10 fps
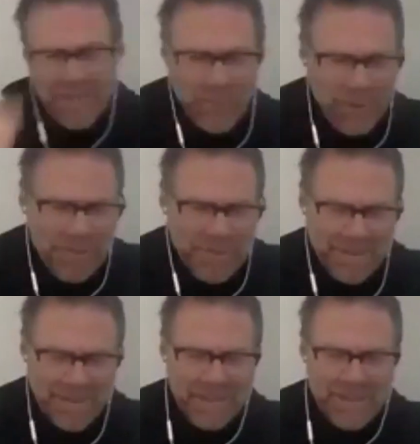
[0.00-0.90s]
well,
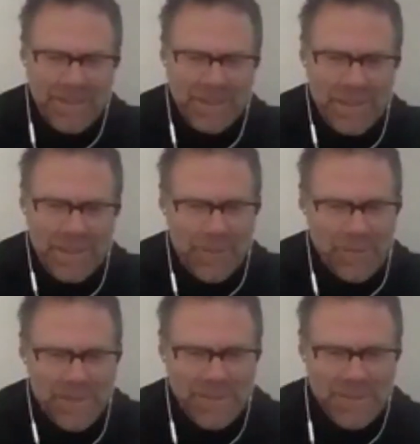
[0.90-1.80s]
I
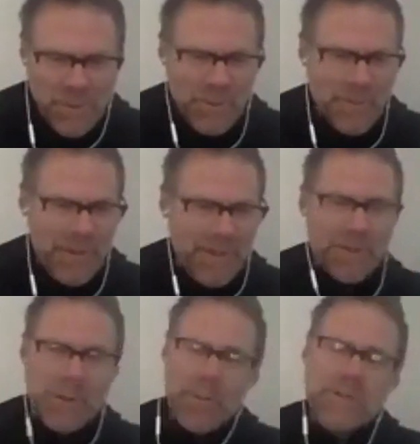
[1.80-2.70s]
was on tour with a band
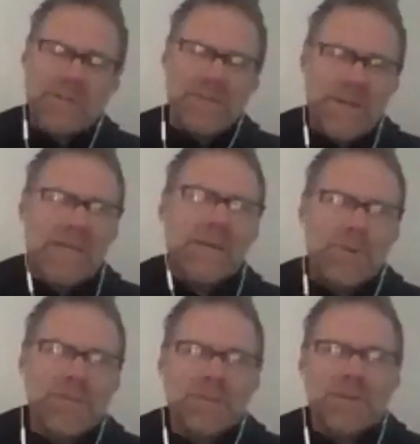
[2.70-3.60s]
called MercyMe.
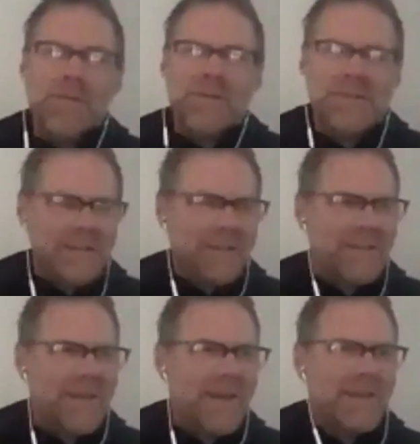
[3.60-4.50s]
Mercy Me was the,
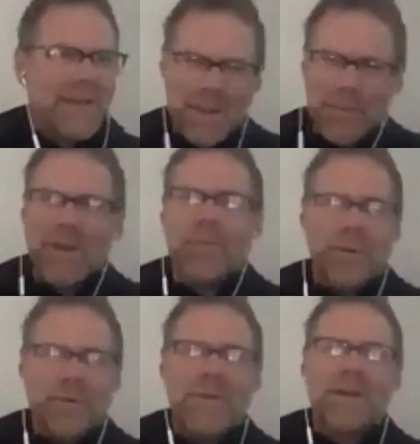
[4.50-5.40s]
that that a big
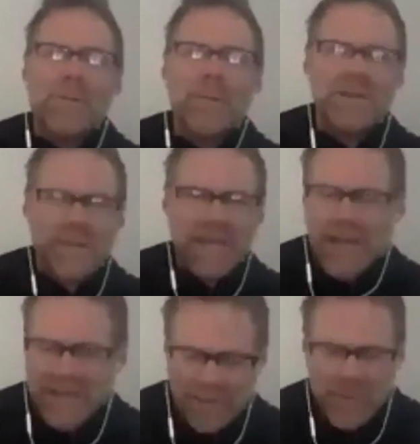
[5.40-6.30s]
movie a couple years ago.
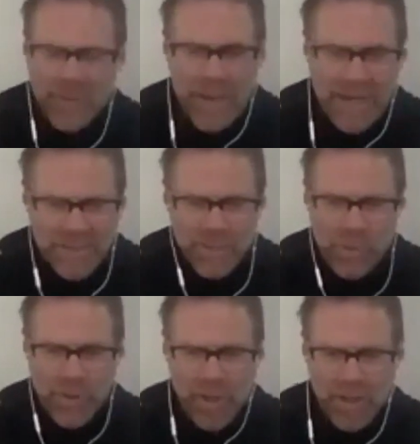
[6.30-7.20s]
I can only imagine
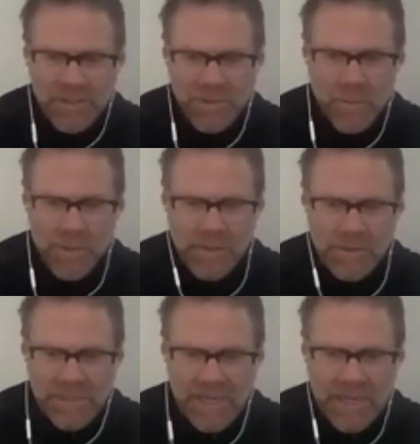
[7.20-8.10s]
we were on tour with
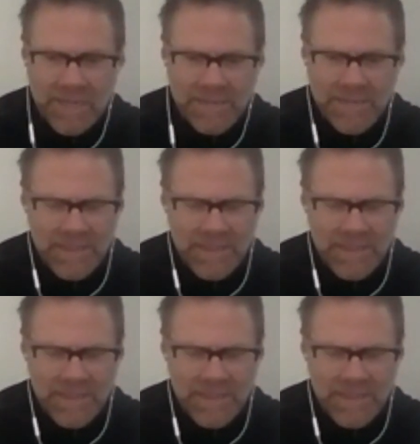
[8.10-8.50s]
those guys,